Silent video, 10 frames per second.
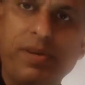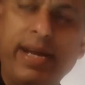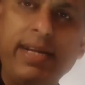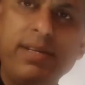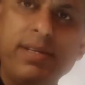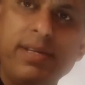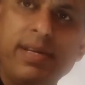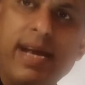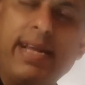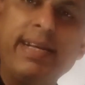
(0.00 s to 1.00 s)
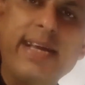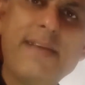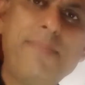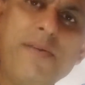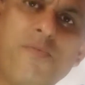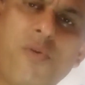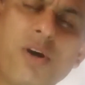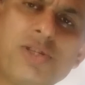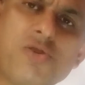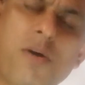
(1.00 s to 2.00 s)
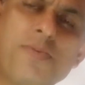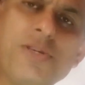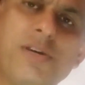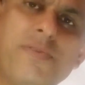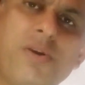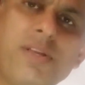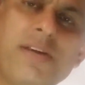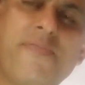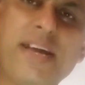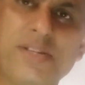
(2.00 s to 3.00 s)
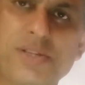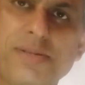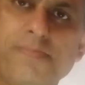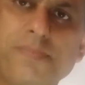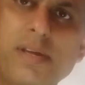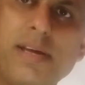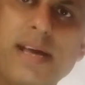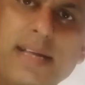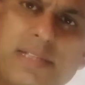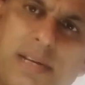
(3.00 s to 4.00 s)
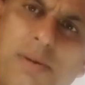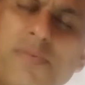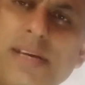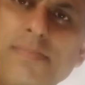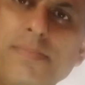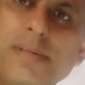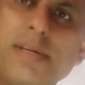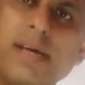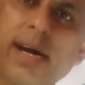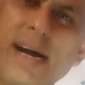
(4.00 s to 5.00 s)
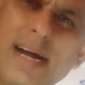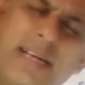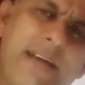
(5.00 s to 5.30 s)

right? And it can be watched, observed on their face. And some of them are